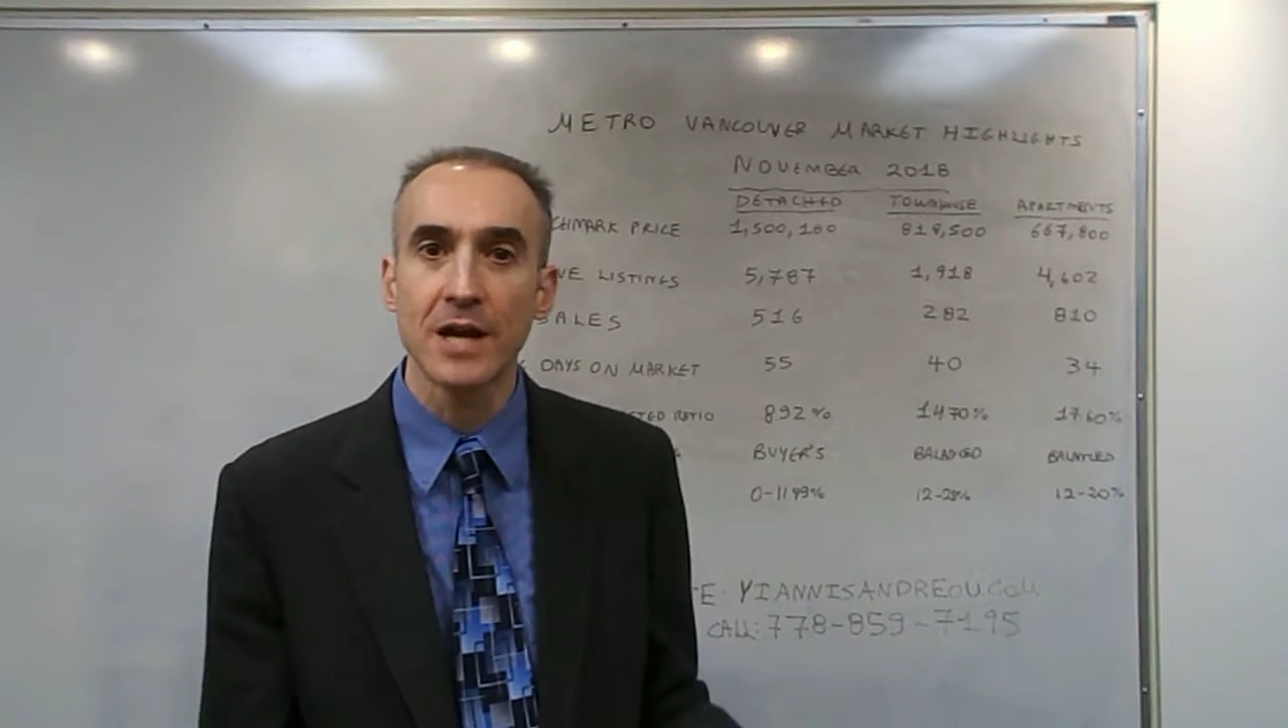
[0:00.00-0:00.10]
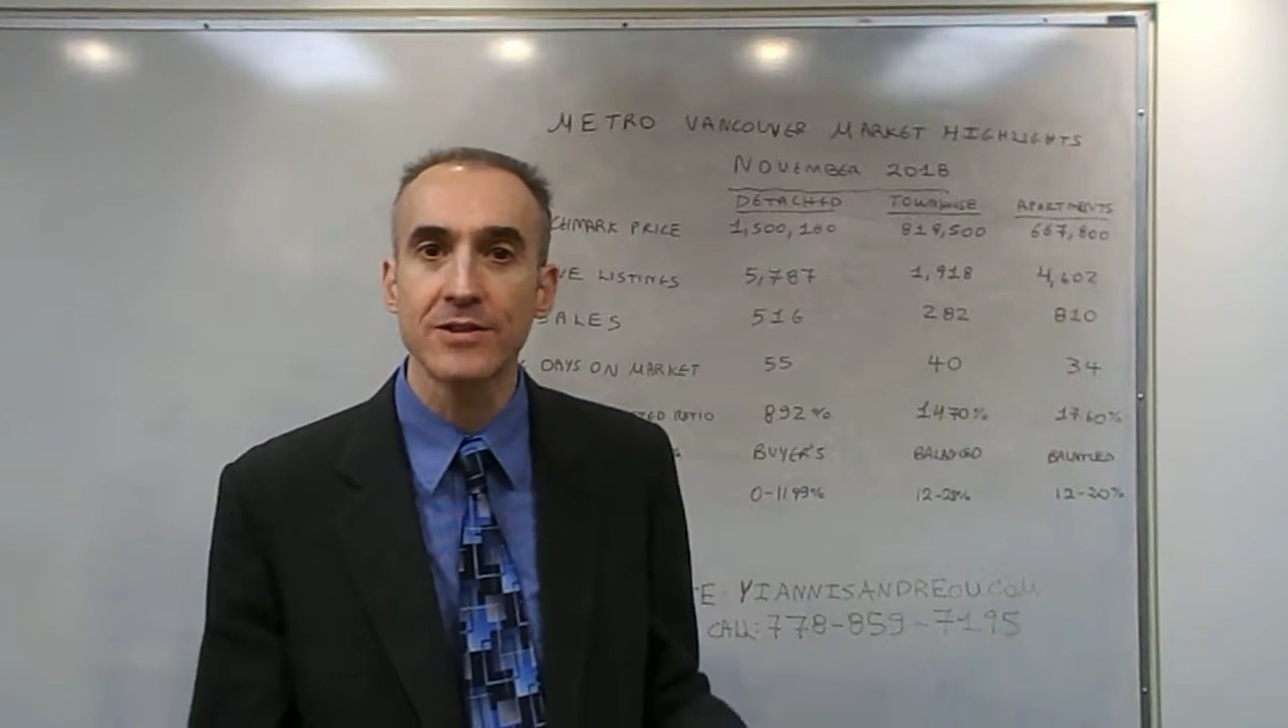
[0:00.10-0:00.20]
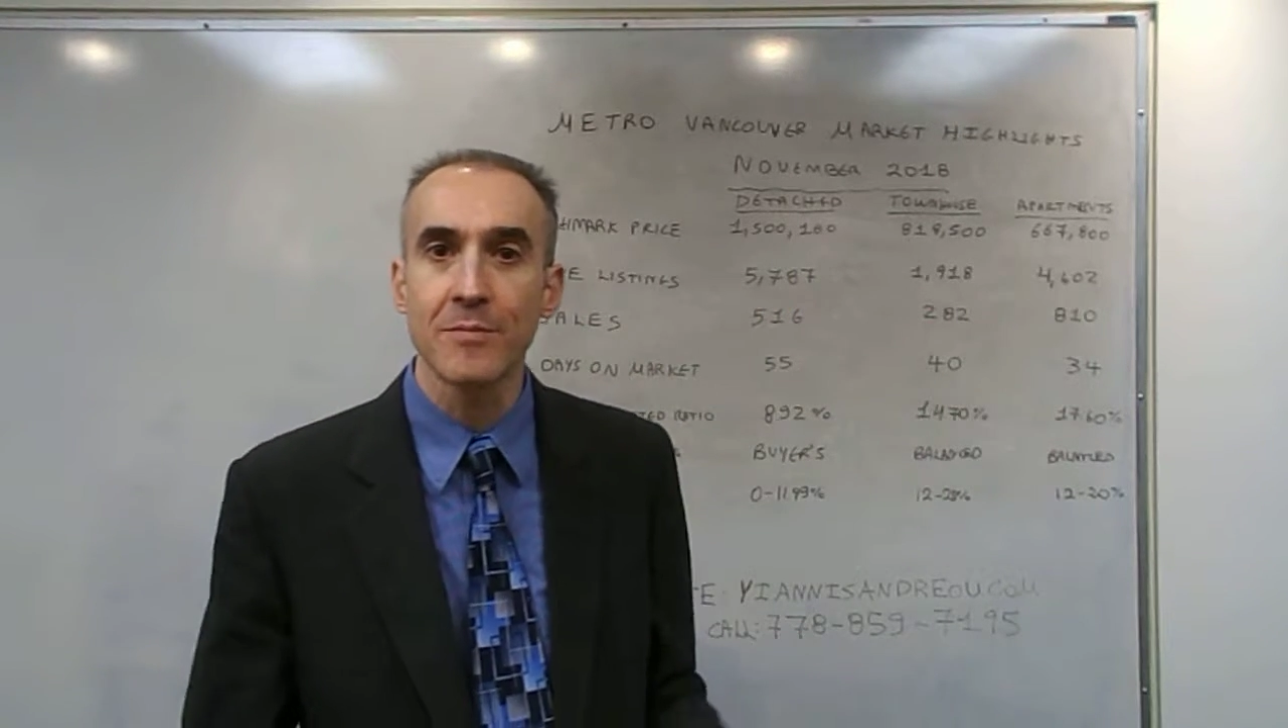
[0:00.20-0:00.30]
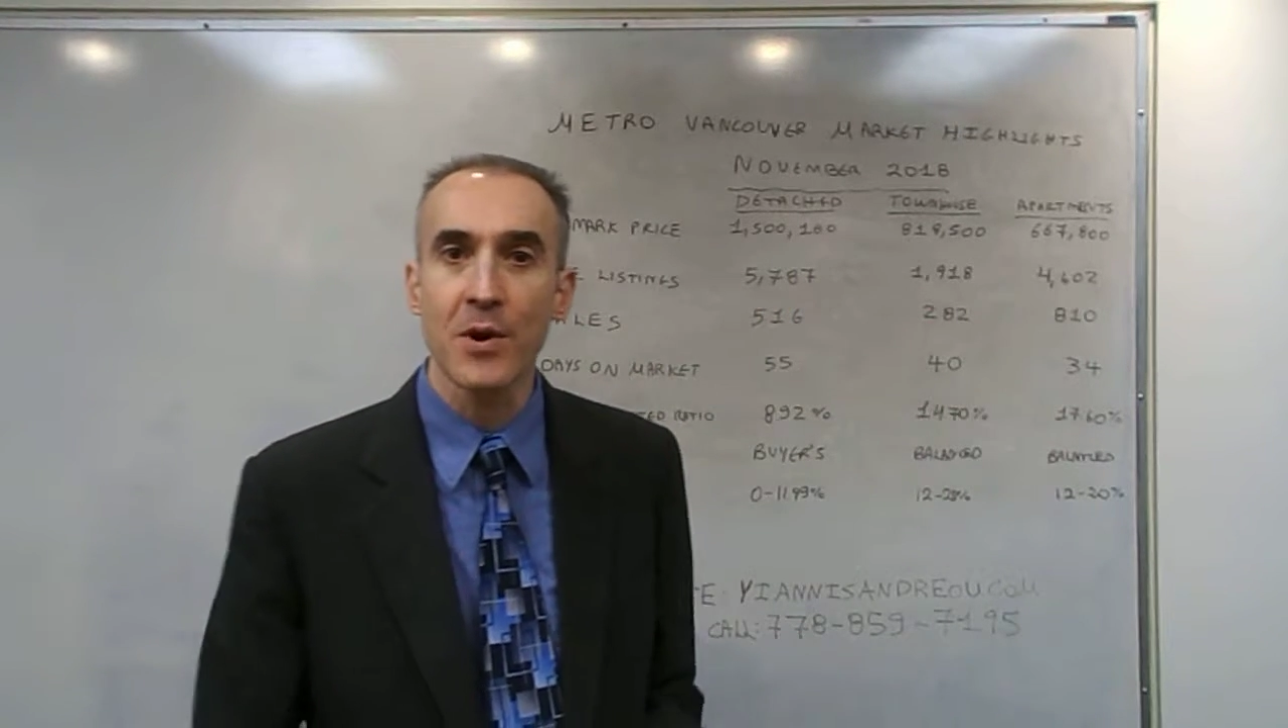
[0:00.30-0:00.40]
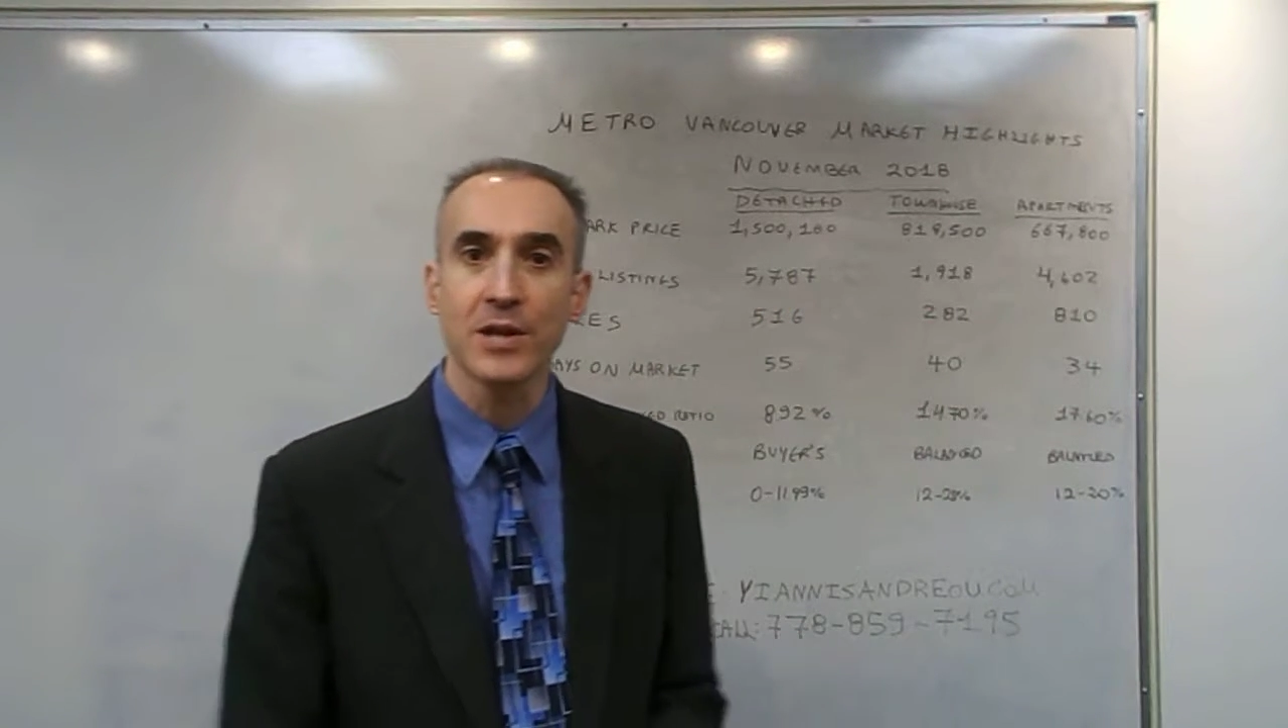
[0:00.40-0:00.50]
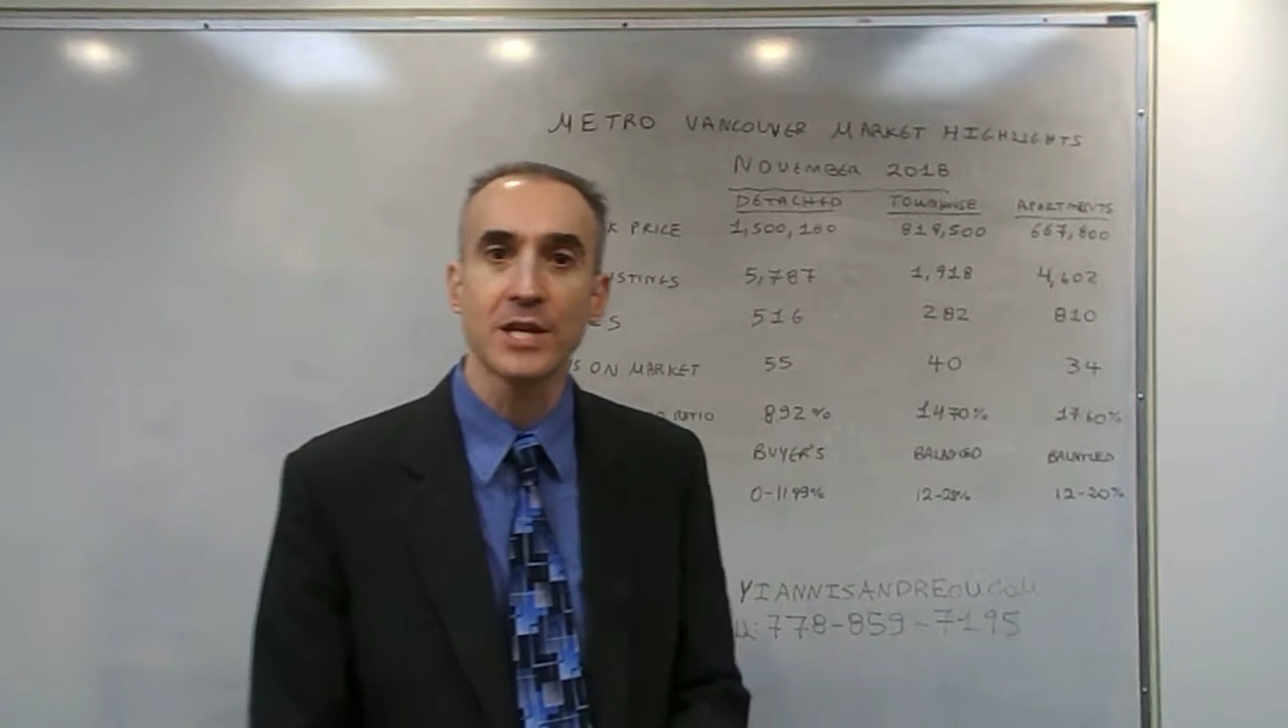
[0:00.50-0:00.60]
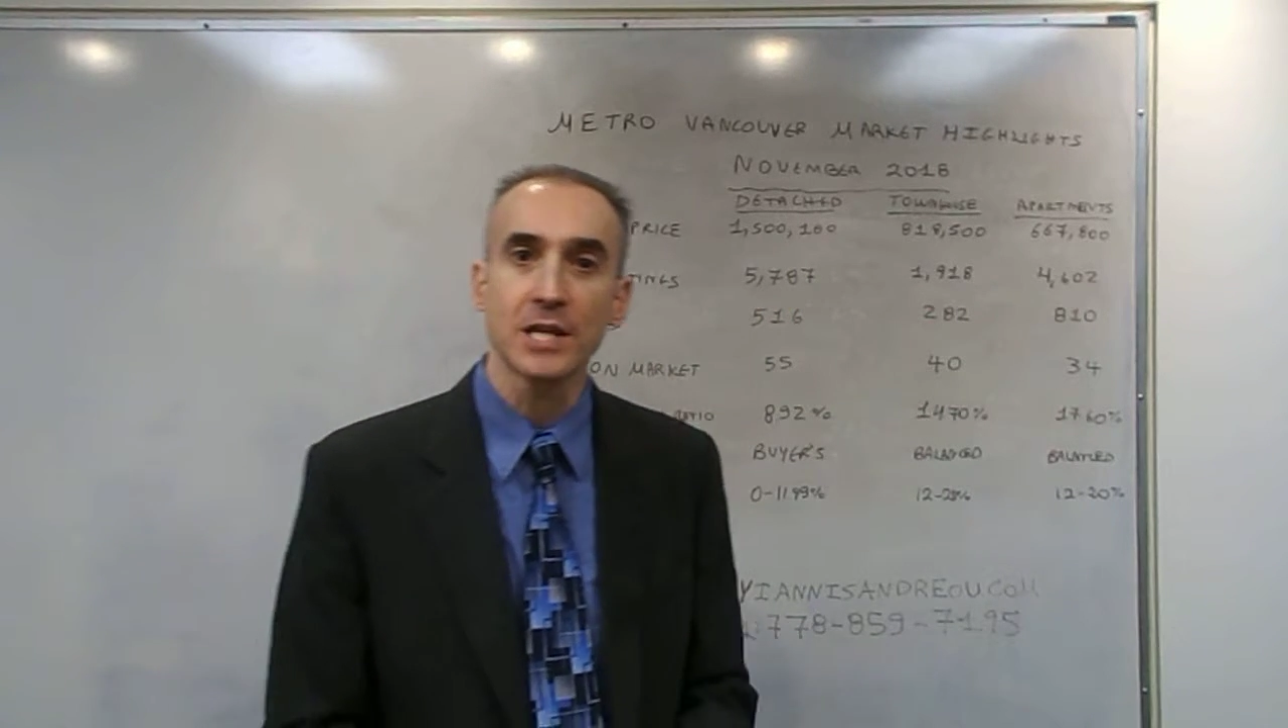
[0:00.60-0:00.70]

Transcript: at the market